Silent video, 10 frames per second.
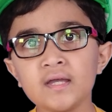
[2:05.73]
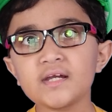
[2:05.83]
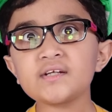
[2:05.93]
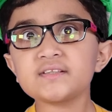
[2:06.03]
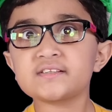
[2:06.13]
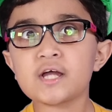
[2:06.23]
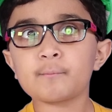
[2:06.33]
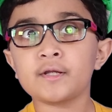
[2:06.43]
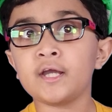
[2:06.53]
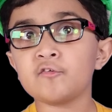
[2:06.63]
Here's a
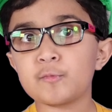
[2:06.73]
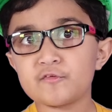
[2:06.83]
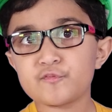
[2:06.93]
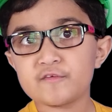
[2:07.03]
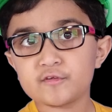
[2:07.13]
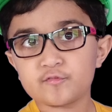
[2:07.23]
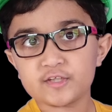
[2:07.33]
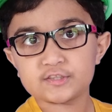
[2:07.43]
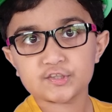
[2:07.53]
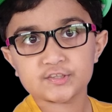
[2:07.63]
summary of my favorite
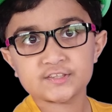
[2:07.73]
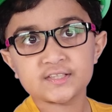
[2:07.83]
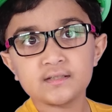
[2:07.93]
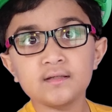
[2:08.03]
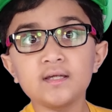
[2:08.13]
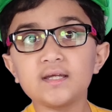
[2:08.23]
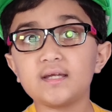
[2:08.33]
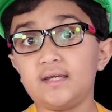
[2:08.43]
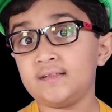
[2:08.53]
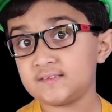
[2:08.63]
features.
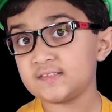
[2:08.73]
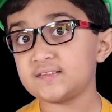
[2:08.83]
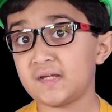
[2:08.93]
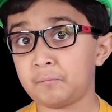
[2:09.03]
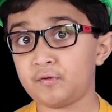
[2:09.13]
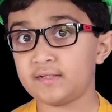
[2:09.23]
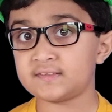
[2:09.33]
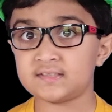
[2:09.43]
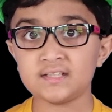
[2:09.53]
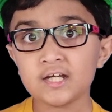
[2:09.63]
Instant
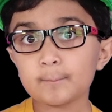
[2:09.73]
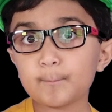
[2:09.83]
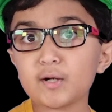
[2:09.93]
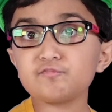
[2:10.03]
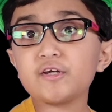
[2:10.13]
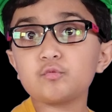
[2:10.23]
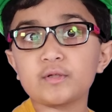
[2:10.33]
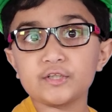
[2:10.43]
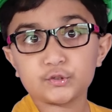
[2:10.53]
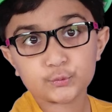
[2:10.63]
summaries. Perfect
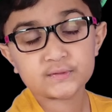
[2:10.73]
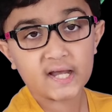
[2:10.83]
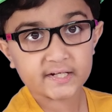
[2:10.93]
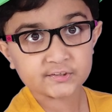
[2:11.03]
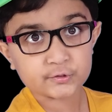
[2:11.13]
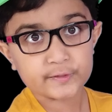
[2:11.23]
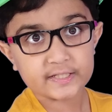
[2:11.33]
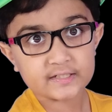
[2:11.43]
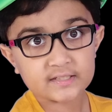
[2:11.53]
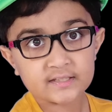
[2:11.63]
when you're too tired to
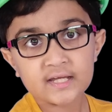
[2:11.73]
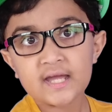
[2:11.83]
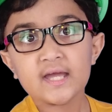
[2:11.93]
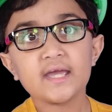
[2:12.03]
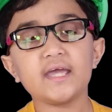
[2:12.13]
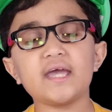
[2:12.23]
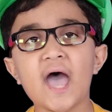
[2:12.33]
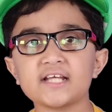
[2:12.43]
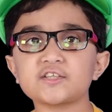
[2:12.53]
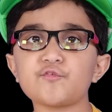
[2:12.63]
read.
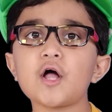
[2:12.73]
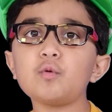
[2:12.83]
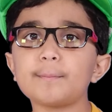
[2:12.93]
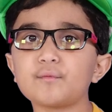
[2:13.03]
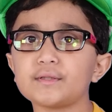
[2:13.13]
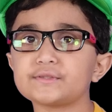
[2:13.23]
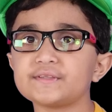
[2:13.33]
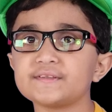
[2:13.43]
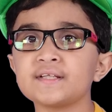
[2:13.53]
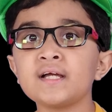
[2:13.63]
Ask follow-up
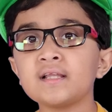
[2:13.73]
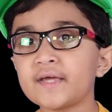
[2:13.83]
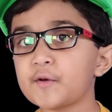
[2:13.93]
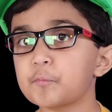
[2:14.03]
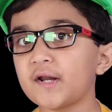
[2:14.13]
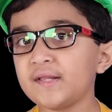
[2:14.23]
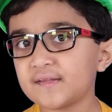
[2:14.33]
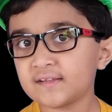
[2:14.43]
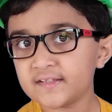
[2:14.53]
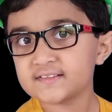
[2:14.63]
questions, like a brain
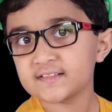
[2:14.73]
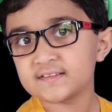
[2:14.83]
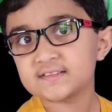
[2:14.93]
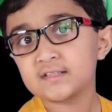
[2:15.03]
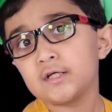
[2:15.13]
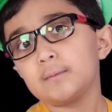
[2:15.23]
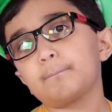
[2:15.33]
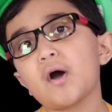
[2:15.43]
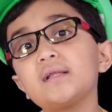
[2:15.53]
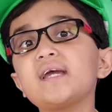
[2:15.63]
that listens.
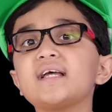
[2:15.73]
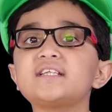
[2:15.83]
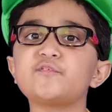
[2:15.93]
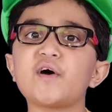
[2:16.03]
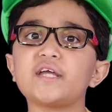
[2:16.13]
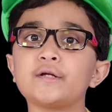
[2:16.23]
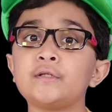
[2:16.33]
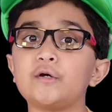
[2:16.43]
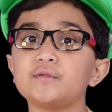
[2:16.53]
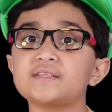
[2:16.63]
Podcastify your
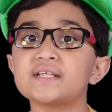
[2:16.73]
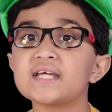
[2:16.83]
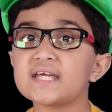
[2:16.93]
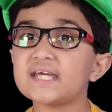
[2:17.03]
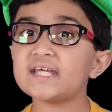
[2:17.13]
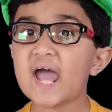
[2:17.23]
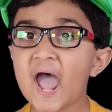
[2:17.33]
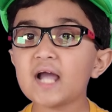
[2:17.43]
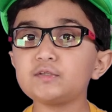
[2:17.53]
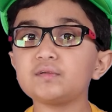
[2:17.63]
notes. It
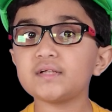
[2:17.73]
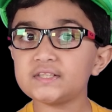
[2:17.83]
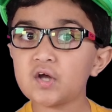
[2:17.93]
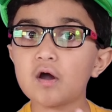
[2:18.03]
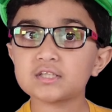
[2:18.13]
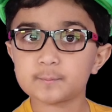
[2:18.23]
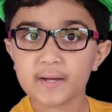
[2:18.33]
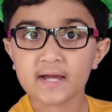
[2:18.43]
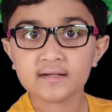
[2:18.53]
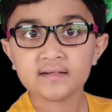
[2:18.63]
actually talks
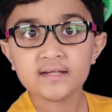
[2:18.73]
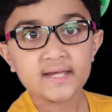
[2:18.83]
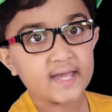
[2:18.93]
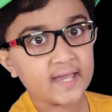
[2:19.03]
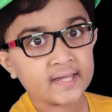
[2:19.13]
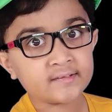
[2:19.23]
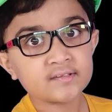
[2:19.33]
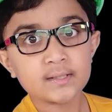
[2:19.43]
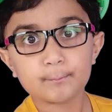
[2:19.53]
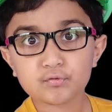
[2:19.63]
back. And
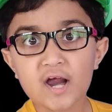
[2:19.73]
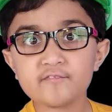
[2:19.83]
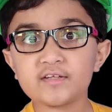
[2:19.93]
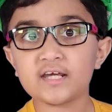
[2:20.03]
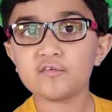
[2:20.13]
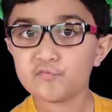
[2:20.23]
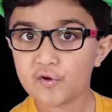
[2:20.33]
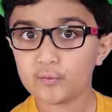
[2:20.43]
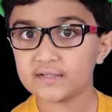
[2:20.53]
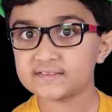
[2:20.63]
private and
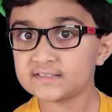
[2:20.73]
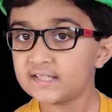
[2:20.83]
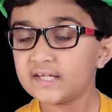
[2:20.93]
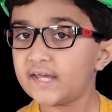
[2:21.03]
focused.